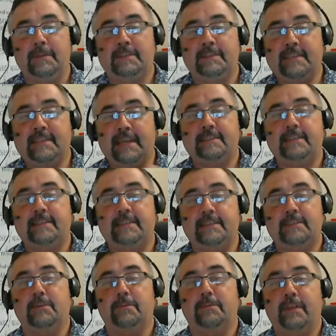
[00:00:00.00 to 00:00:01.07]
testing
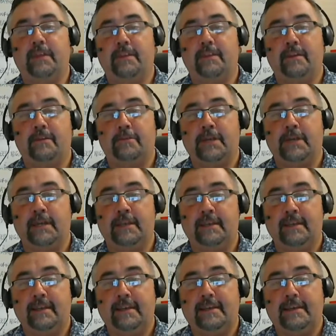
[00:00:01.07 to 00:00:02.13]
something. Okay,
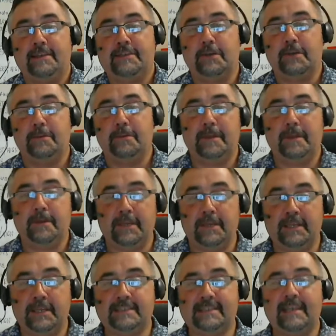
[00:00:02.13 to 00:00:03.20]
so you know
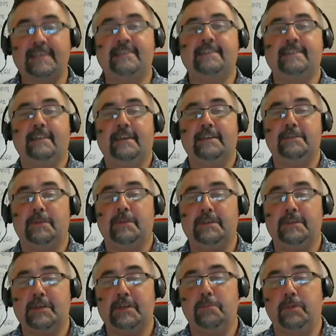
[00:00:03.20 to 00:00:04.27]
he's testing this with
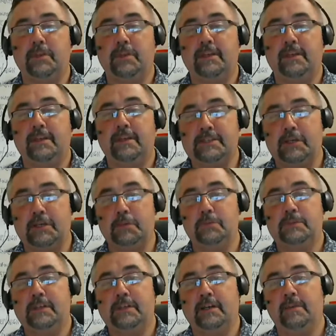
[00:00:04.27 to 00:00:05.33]
his own money, his own
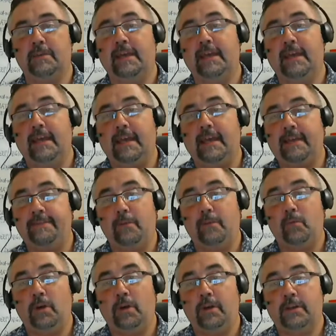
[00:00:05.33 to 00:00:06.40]
time. If it
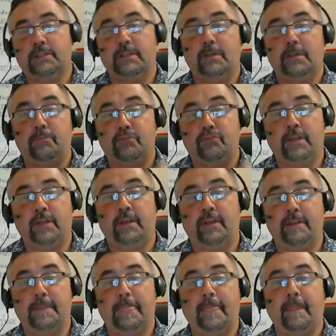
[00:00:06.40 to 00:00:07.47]
works,
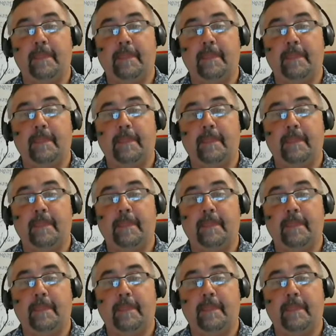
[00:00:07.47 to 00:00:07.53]
brilliant.